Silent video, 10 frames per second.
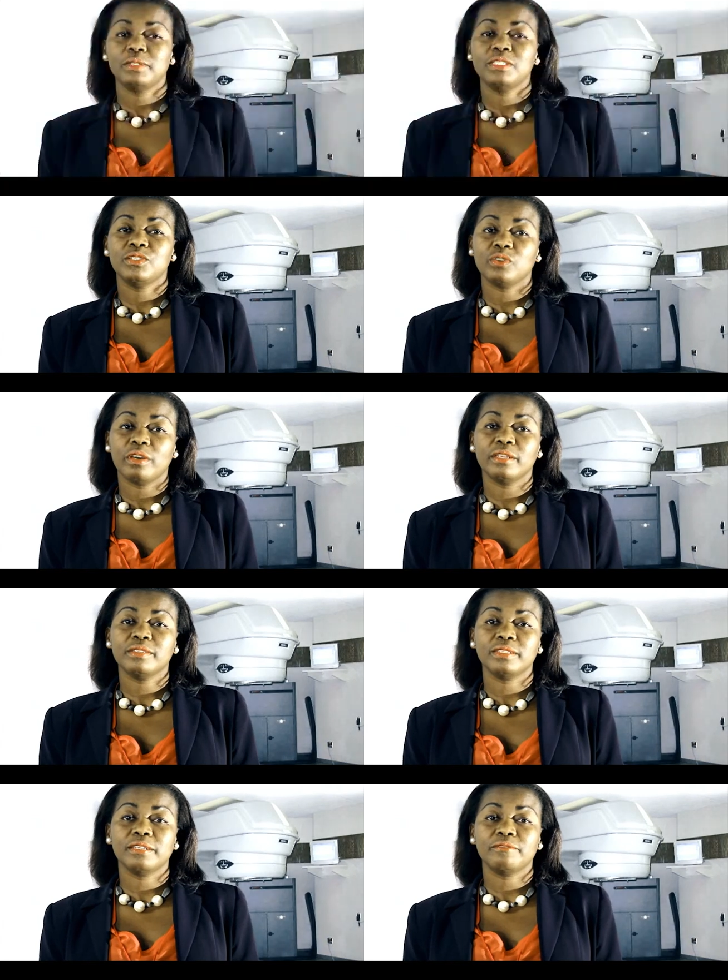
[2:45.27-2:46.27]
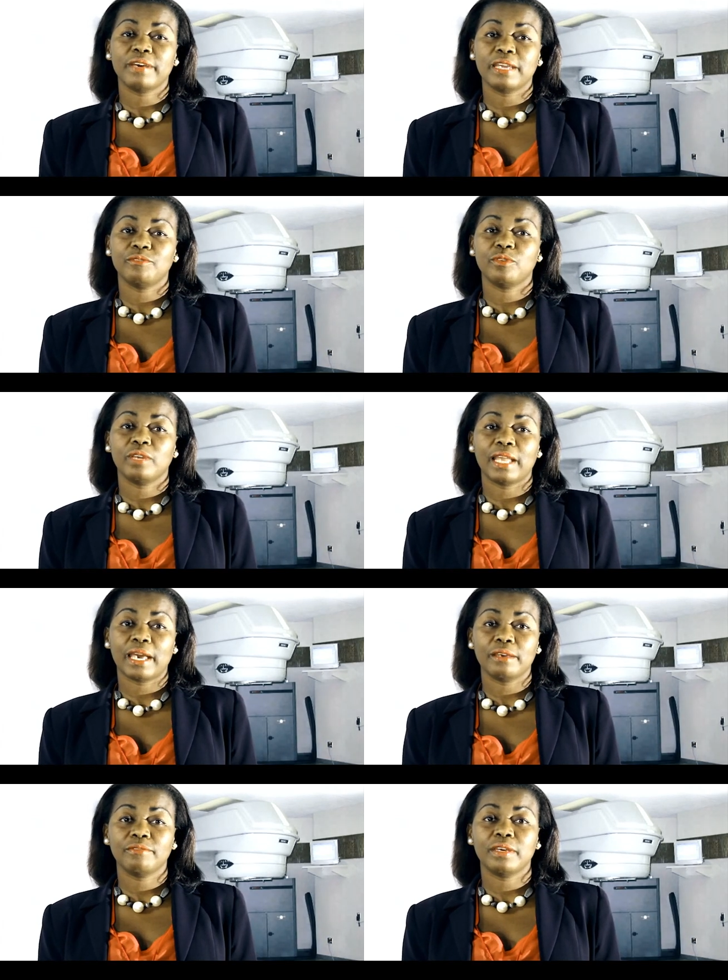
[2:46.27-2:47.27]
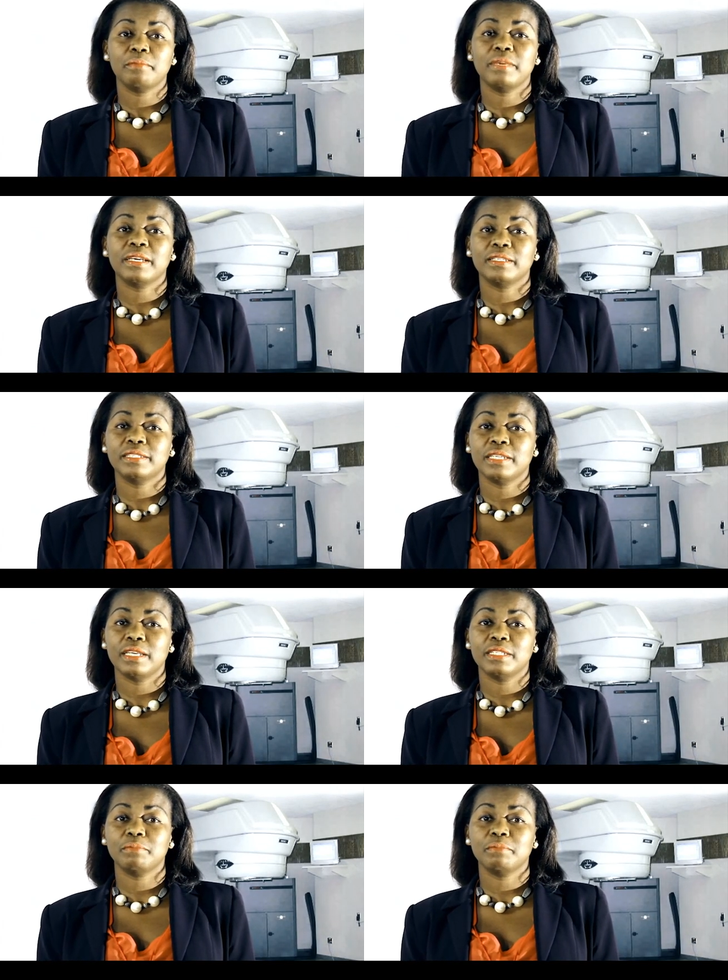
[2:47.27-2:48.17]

Please join us in the fight for life and make a change,